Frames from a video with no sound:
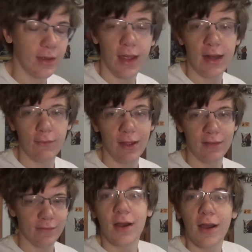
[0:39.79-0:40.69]

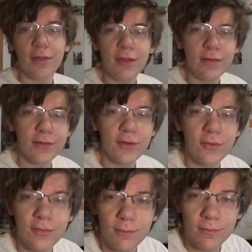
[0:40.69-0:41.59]
Anyways, I think the
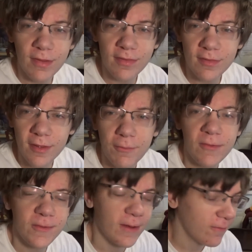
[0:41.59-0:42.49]
new Mississippi
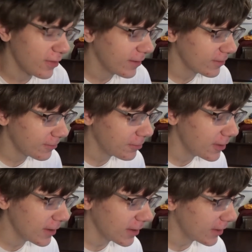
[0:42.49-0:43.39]
state flag is
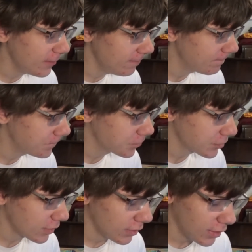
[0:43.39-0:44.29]
pretty good.
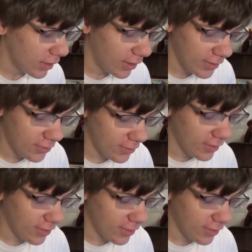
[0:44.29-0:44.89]
Uh, here it